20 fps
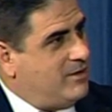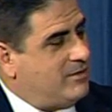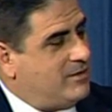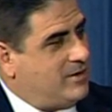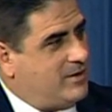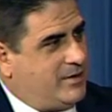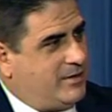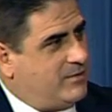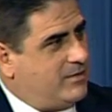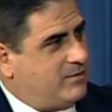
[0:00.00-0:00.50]

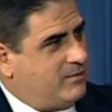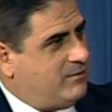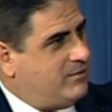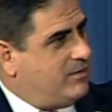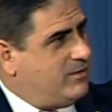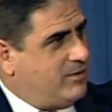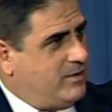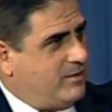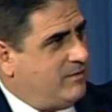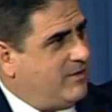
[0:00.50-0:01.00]

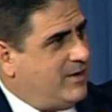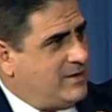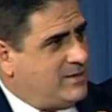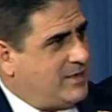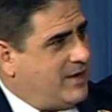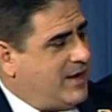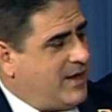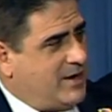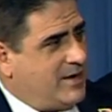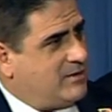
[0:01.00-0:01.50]
The event
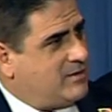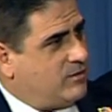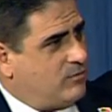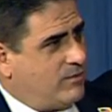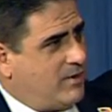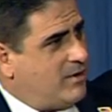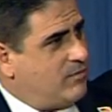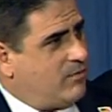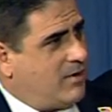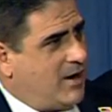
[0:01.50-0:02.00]
they had at the
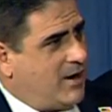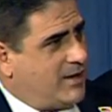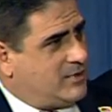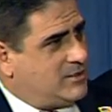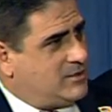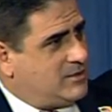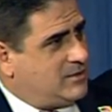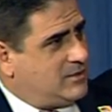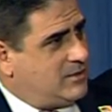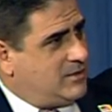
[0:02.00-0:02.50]
Red
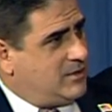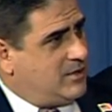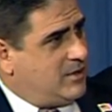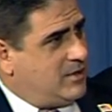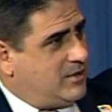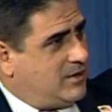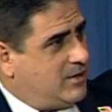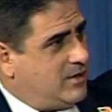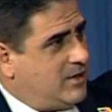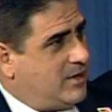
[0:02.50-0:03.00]
Rocks
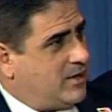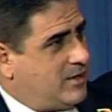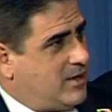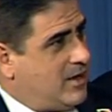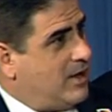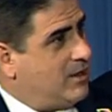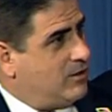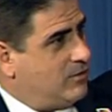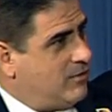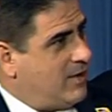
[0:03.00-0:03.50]
in
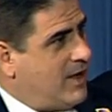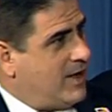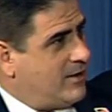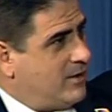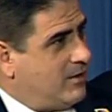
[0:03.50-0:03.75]
Colorado.